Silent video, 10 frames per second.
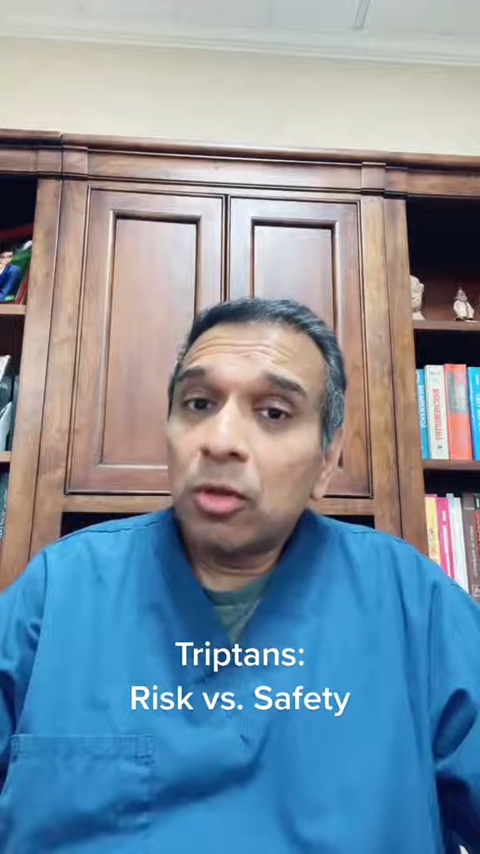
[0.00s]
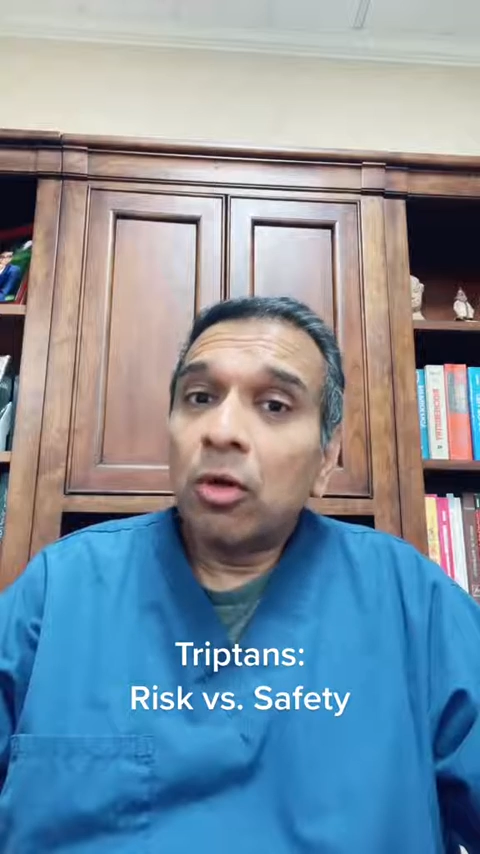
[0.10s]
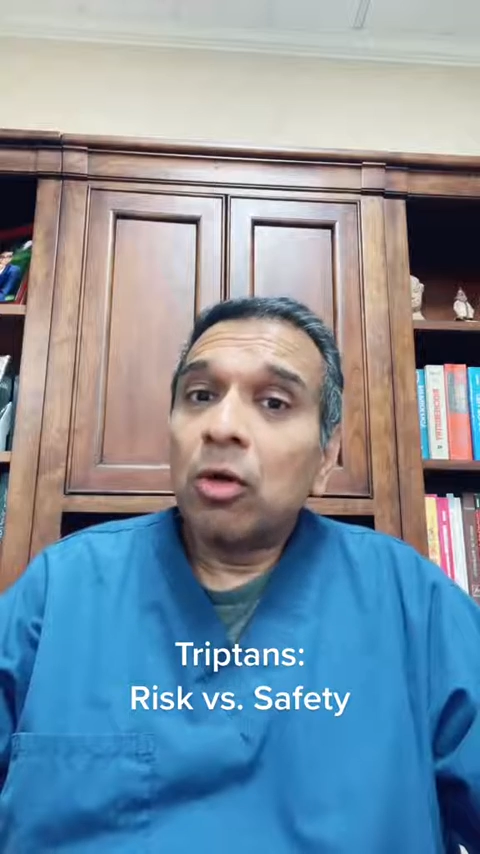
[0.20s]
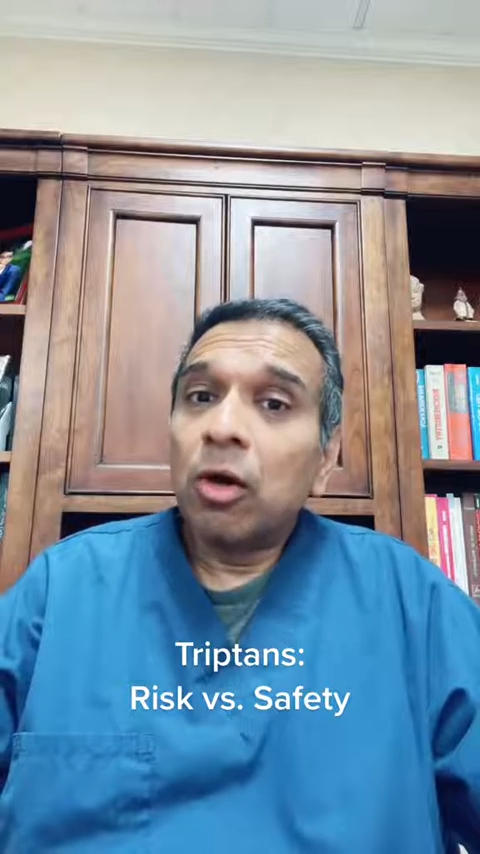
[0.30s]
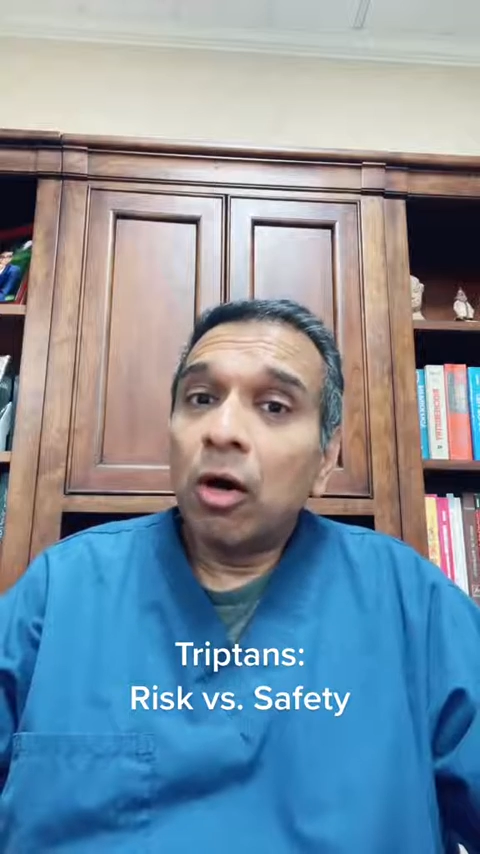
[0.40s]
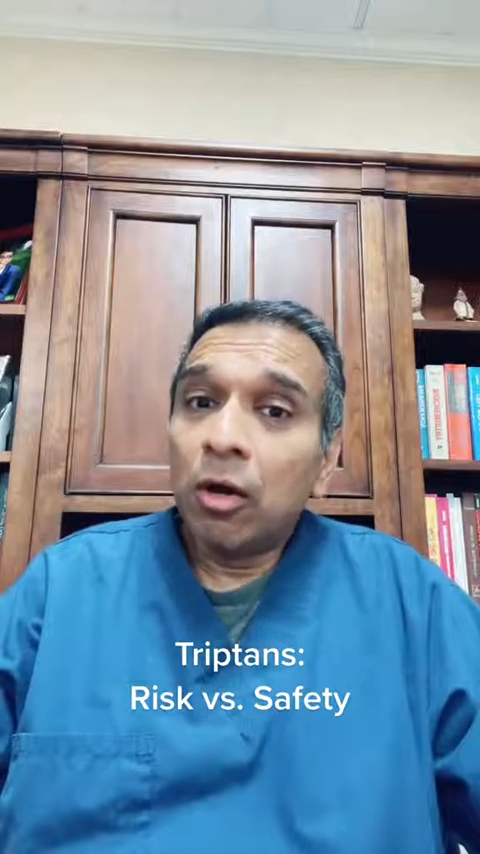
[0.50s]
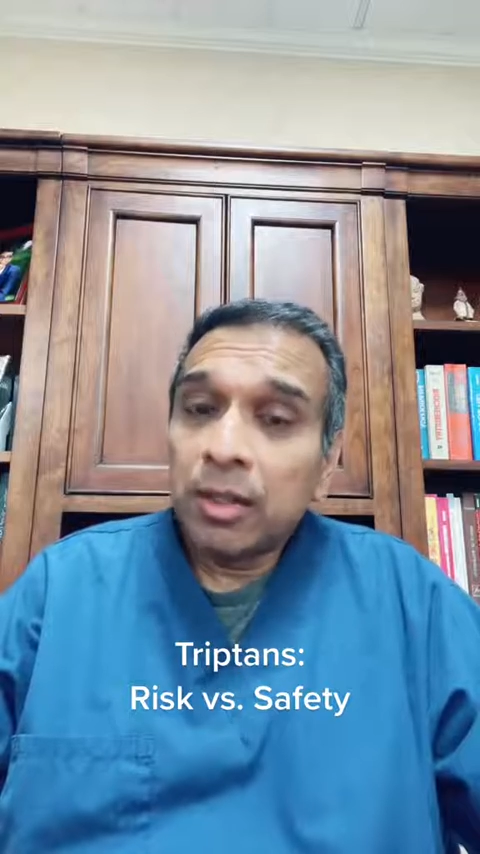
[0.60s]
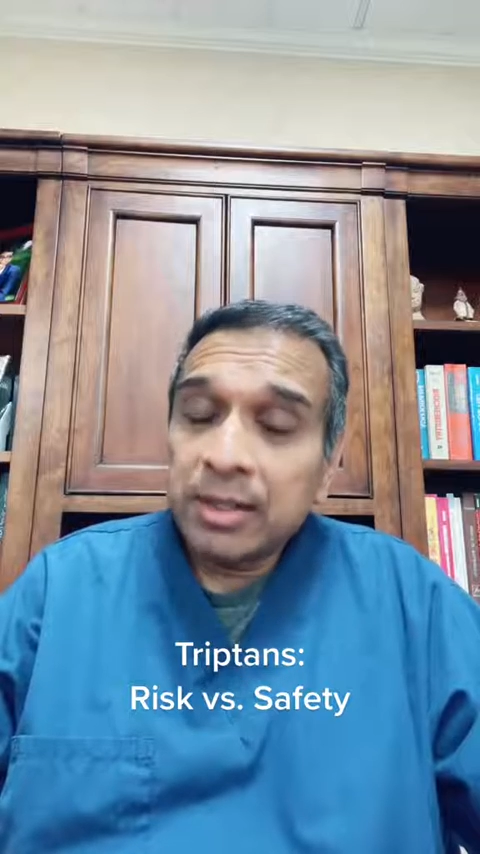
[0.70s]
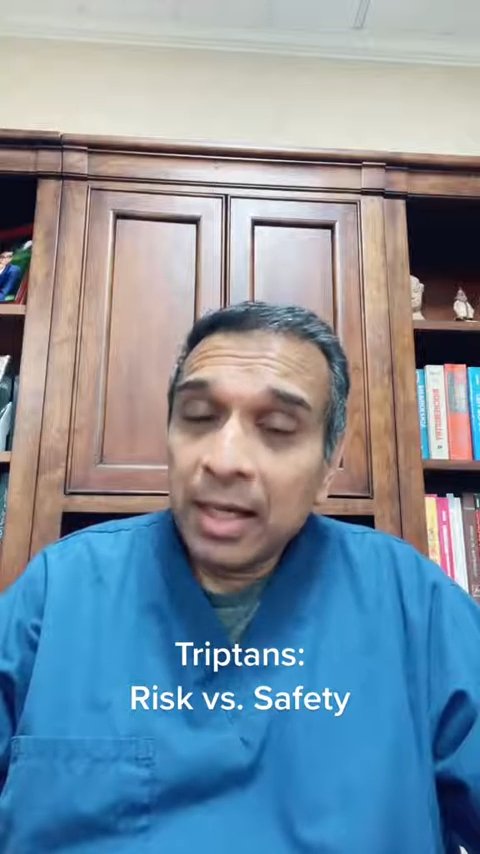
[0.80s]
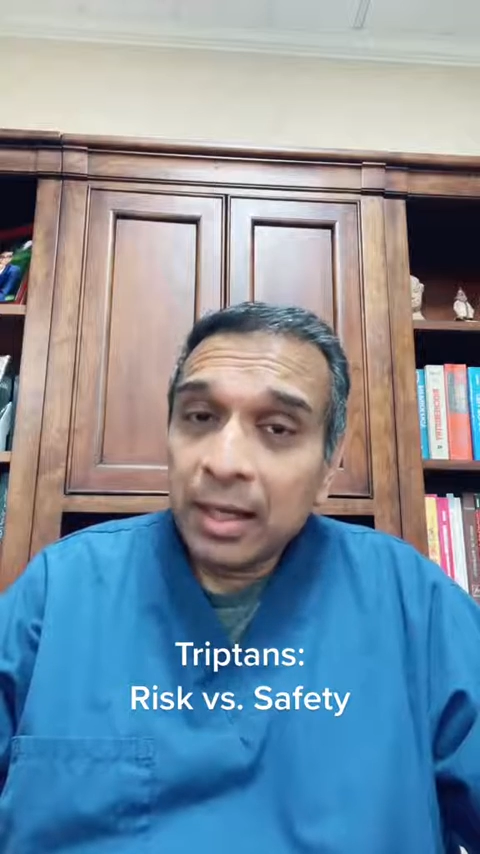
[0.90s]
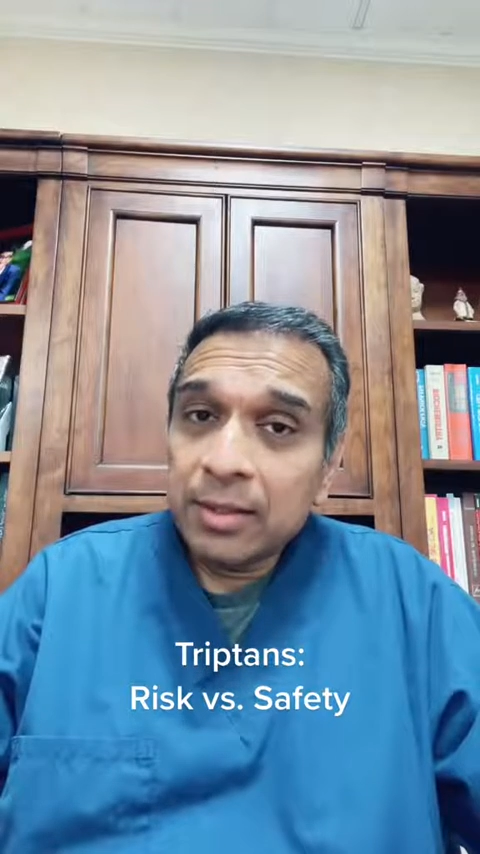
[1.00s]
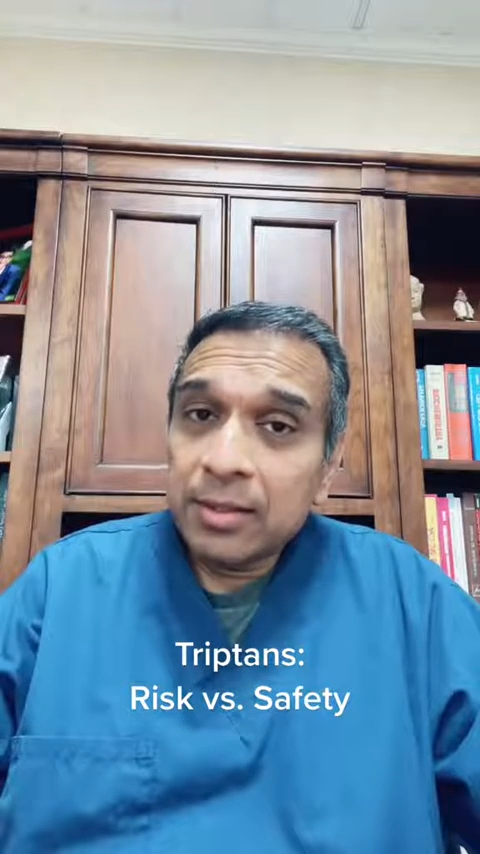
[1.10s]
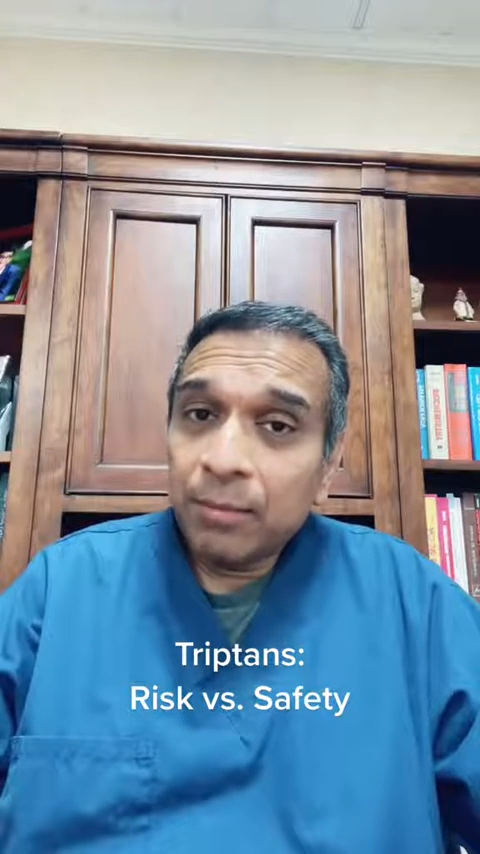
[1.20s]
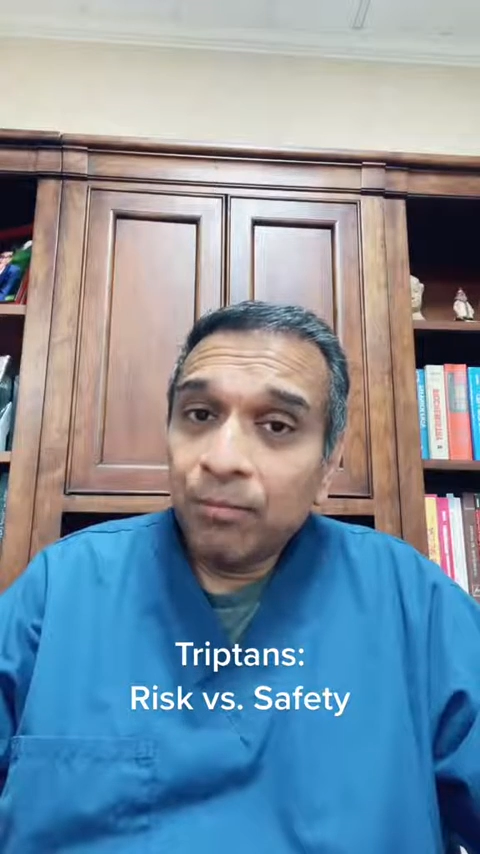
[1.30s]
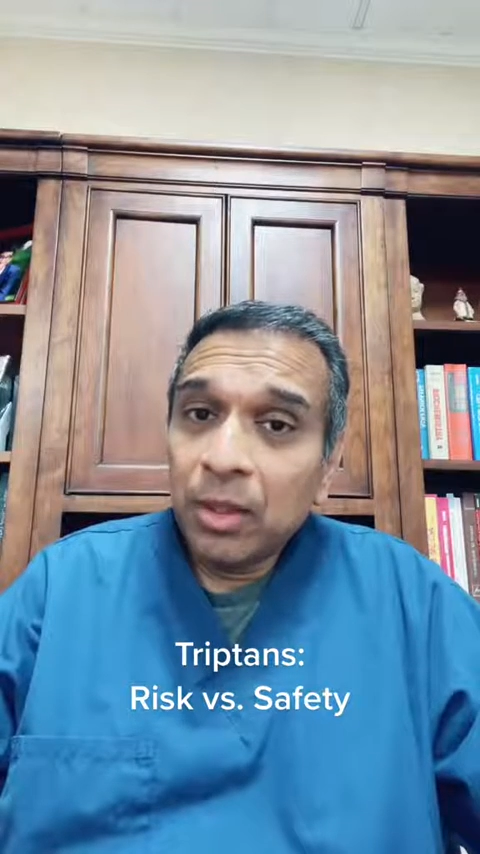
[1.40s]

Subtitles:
or heart attacks.